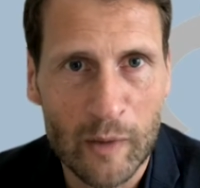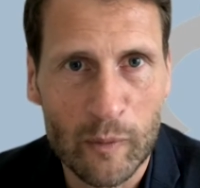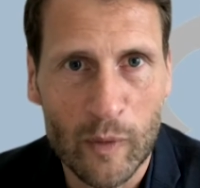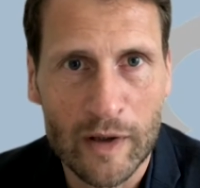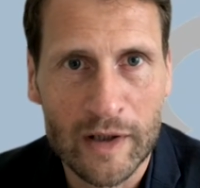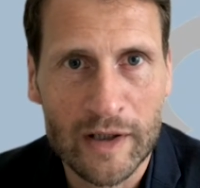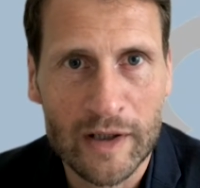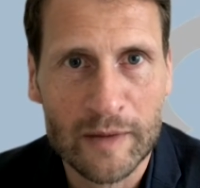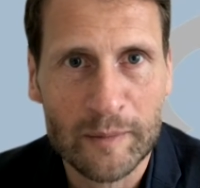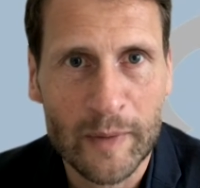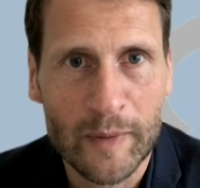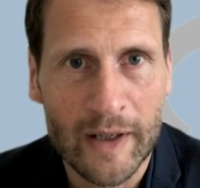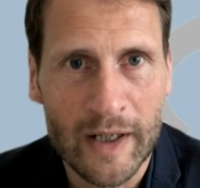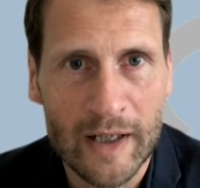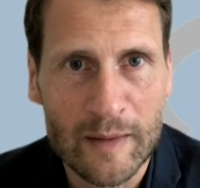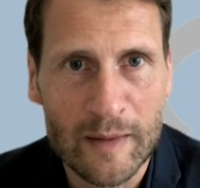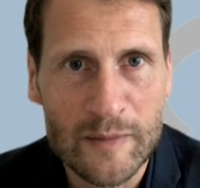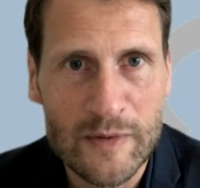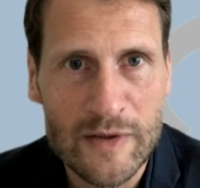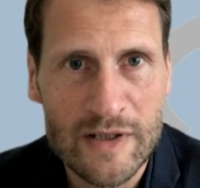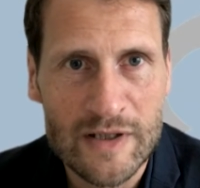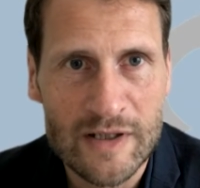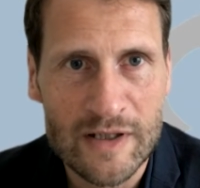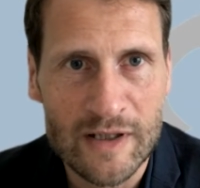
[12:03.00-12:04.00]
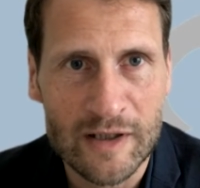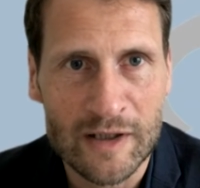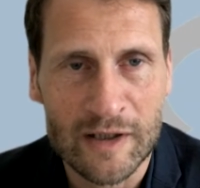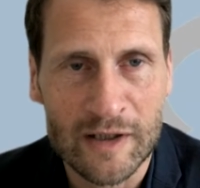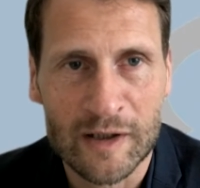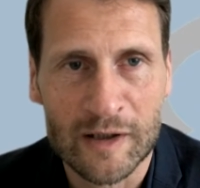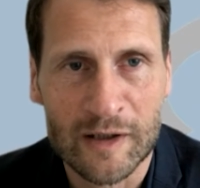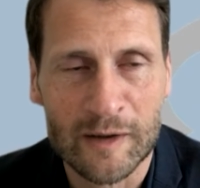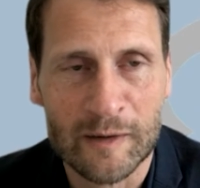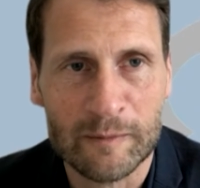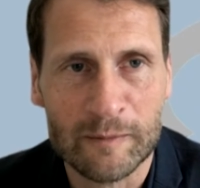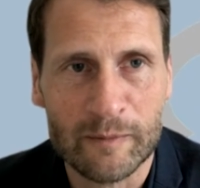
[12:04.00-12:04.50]
wonder perhaps
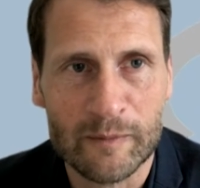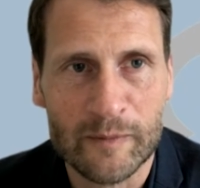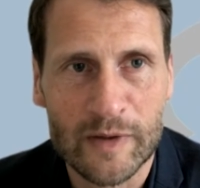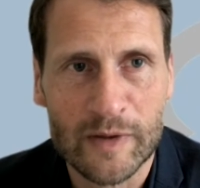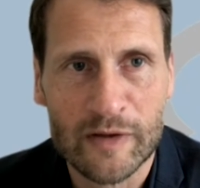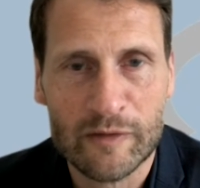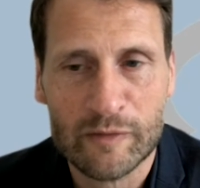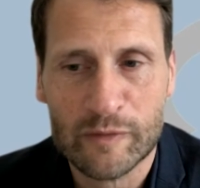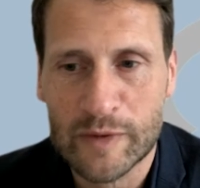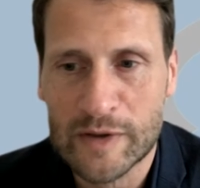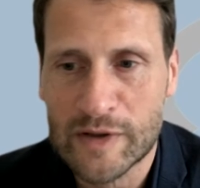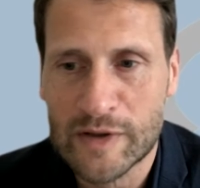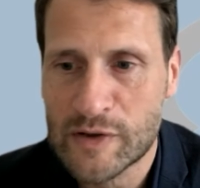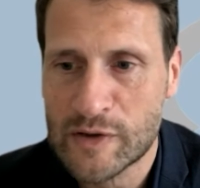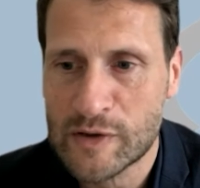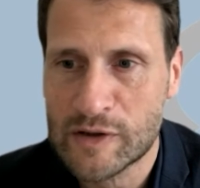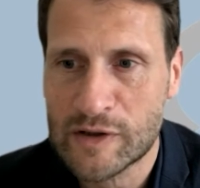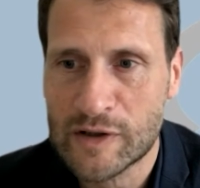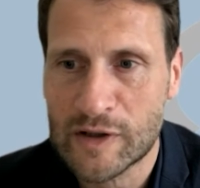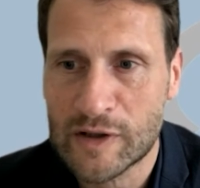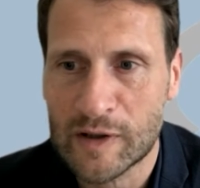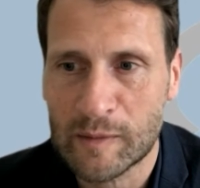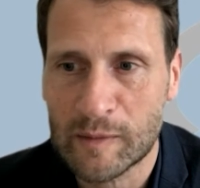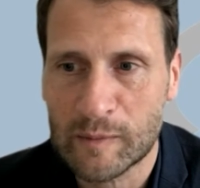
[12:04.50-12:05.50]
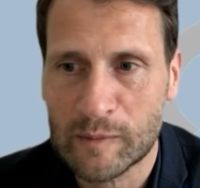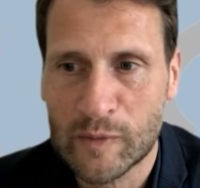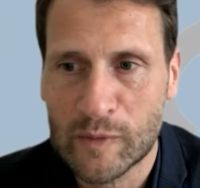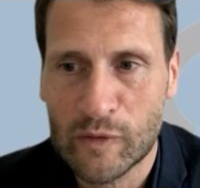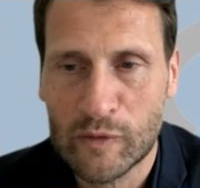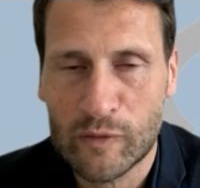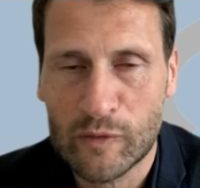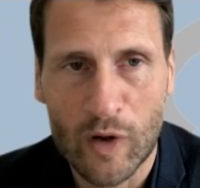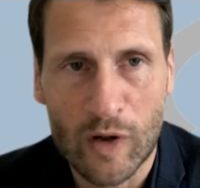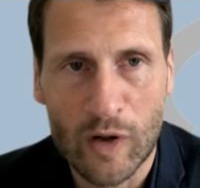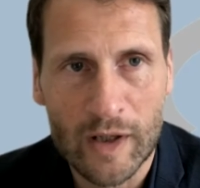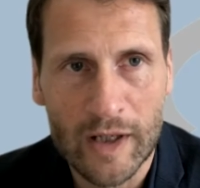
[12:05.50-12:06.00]
if we should
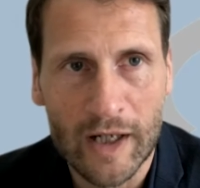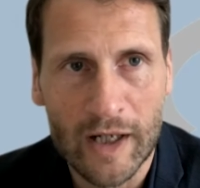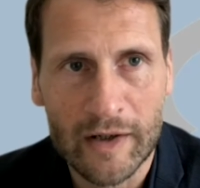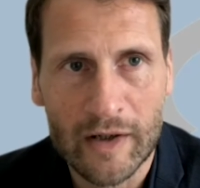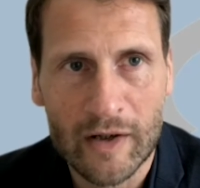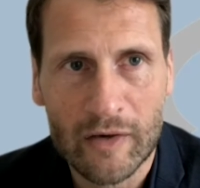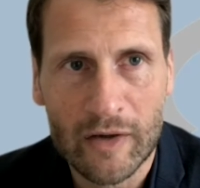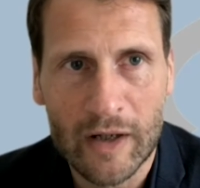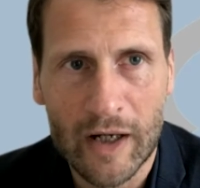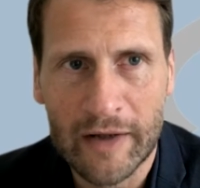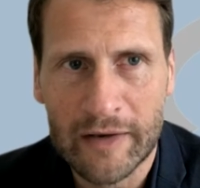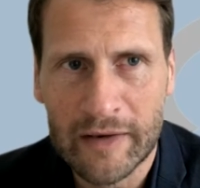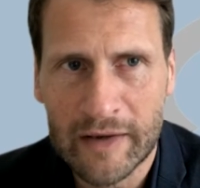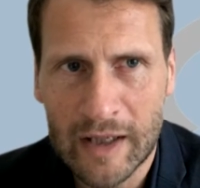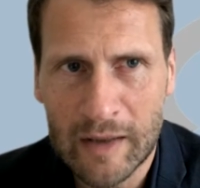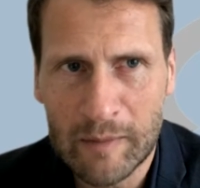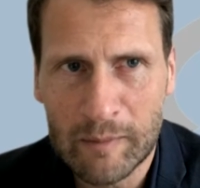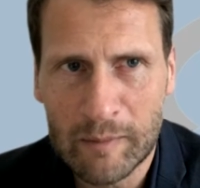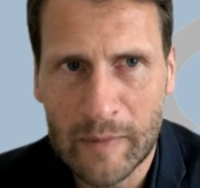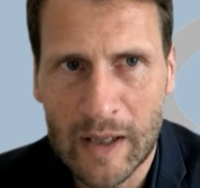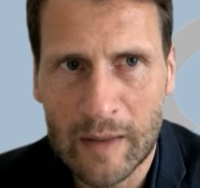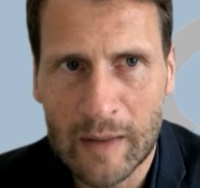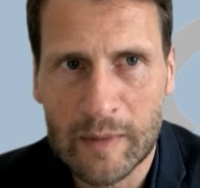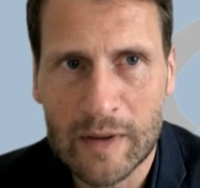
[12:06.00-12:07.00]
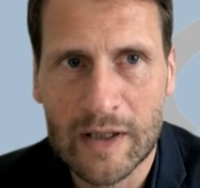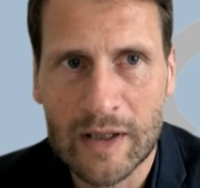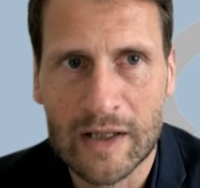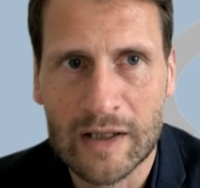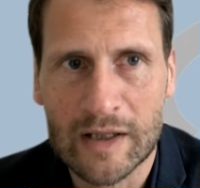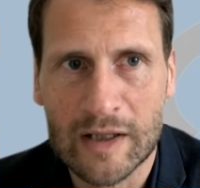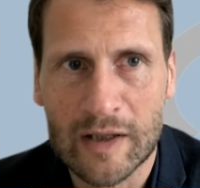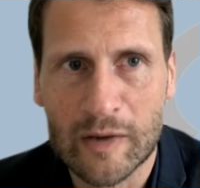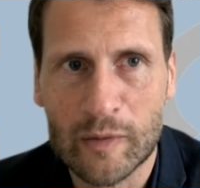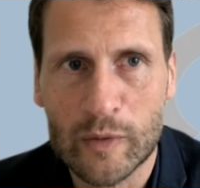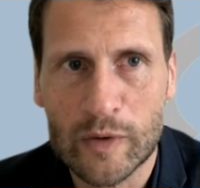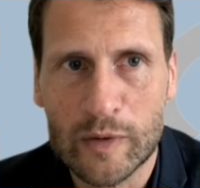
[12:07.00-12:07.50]
move on. I think maybe that
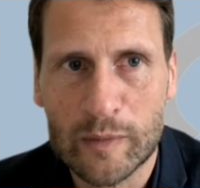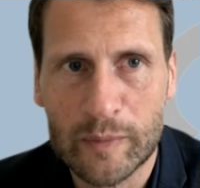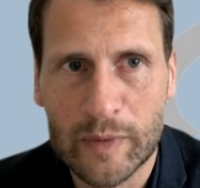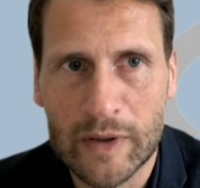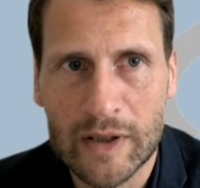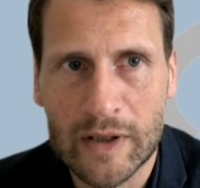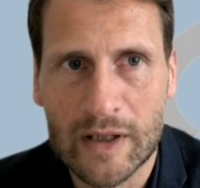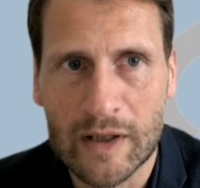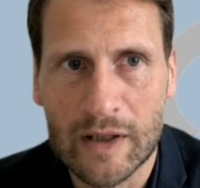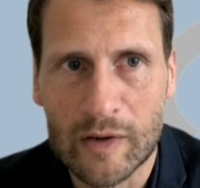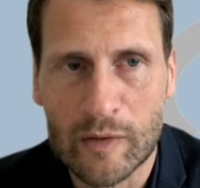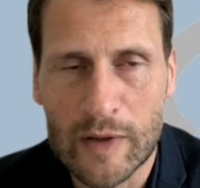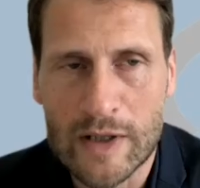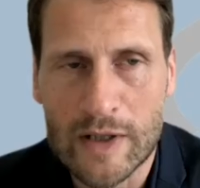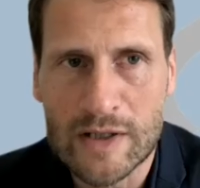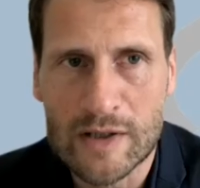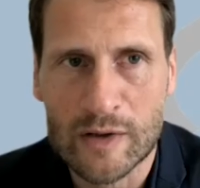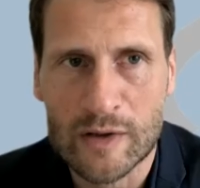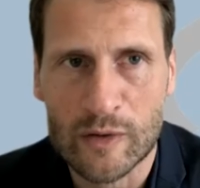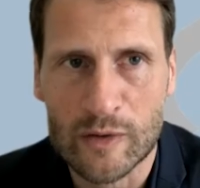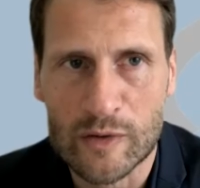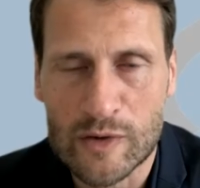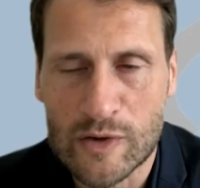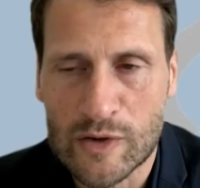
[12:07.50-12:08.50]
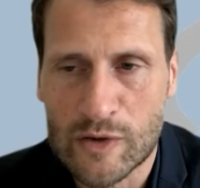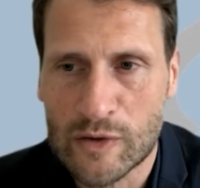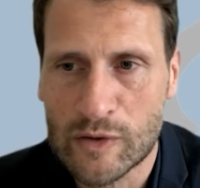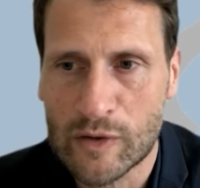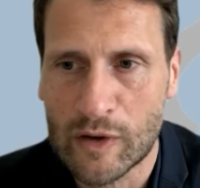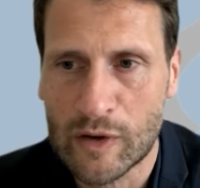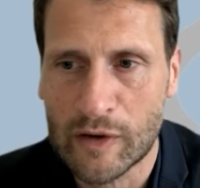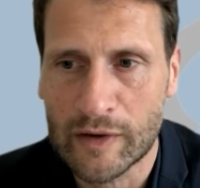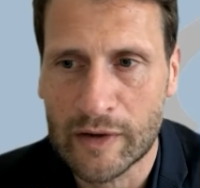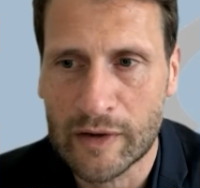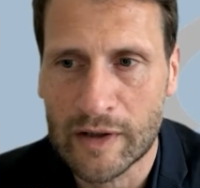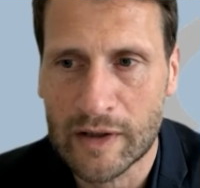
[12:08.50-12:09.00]
there would be a question or two
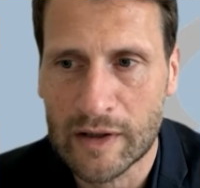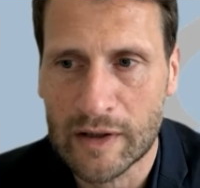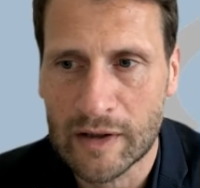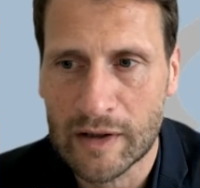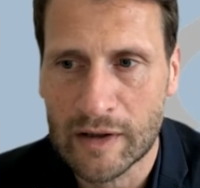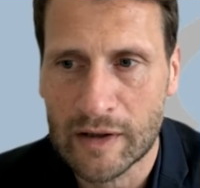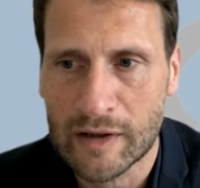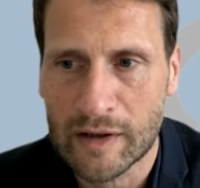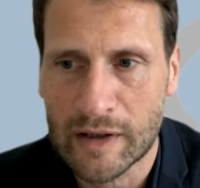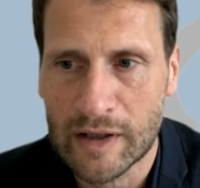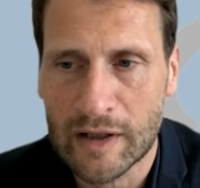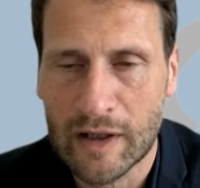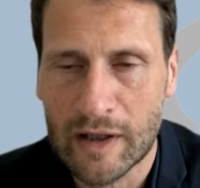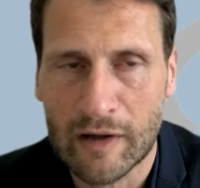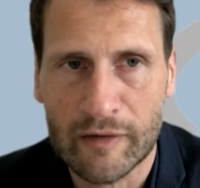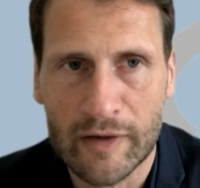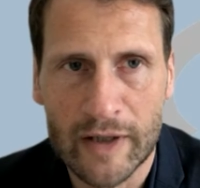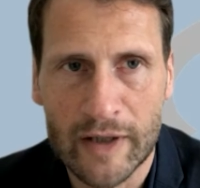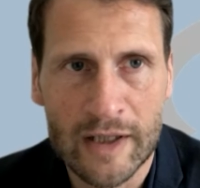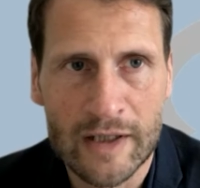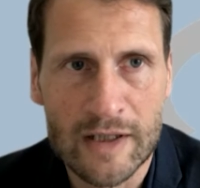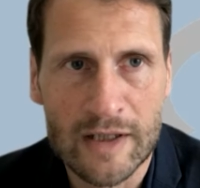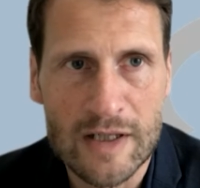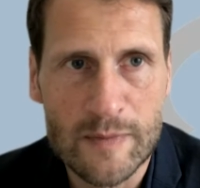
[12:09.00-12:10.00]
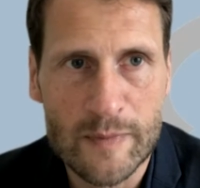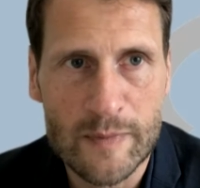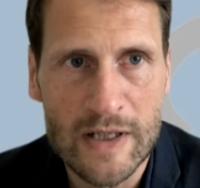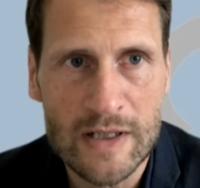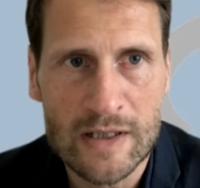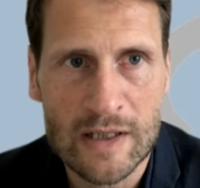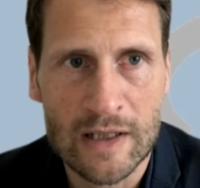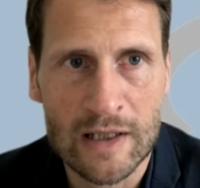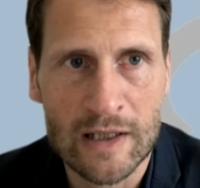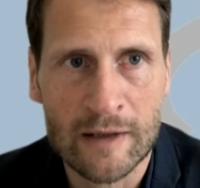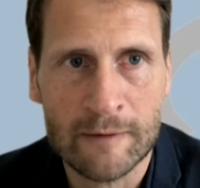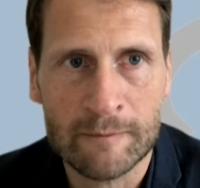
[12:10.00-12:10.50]
on the ERN,
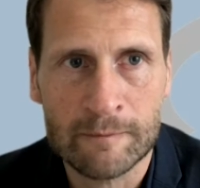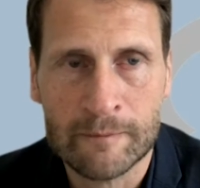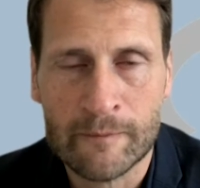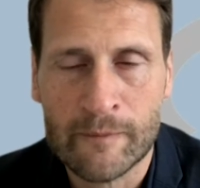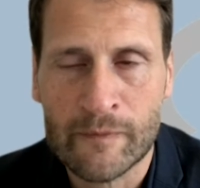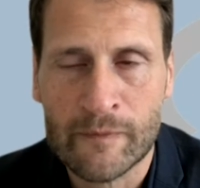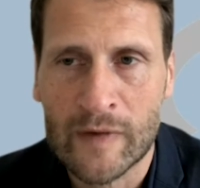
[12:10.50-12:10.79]
especially